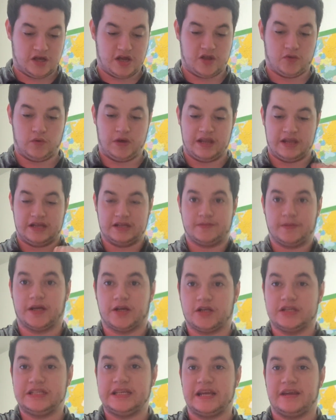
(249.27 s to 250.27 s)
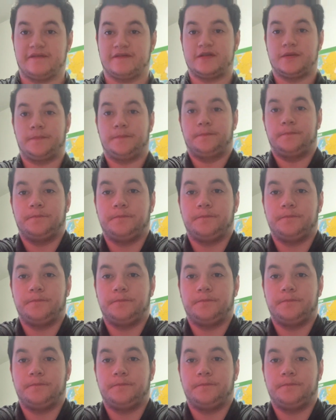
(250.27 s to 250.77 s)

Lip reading: and the way that it's been conceived.